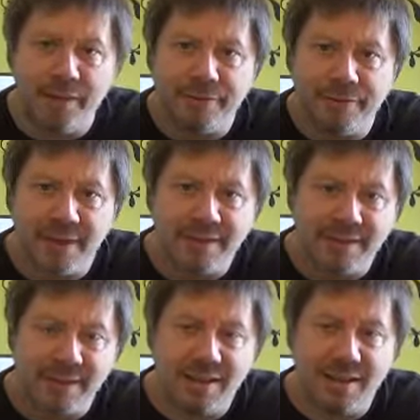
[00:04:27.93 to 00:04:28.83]

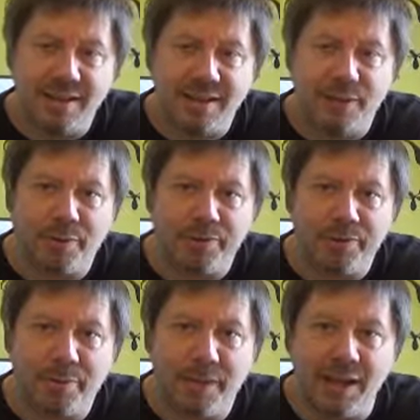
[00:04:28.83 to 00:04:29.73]
fantasy is so
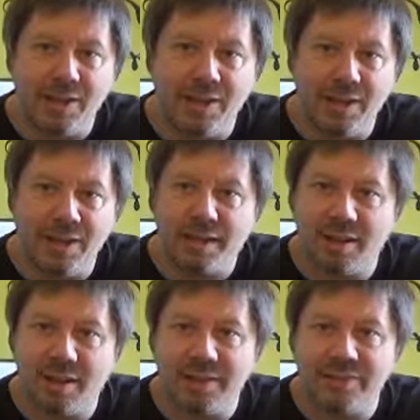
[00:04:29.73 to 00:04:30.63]
often pitched at a
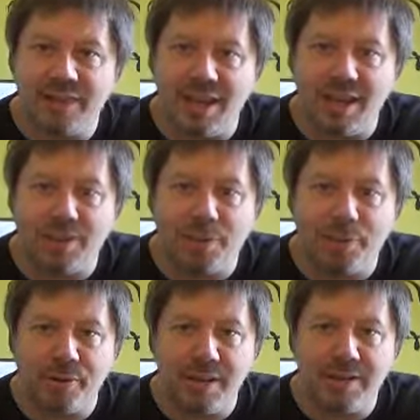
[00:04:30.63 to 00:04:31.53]
kind of teen or
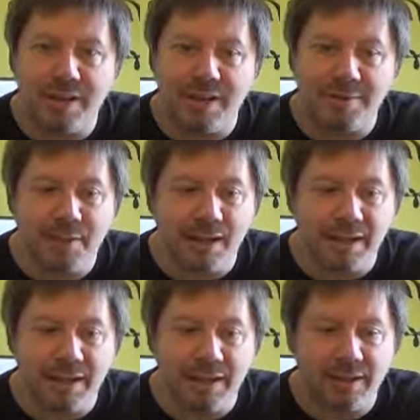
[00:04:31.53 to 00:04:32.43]
pre-teen
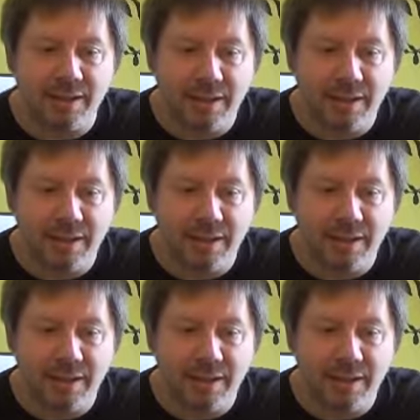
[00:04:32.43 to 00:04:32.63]
market.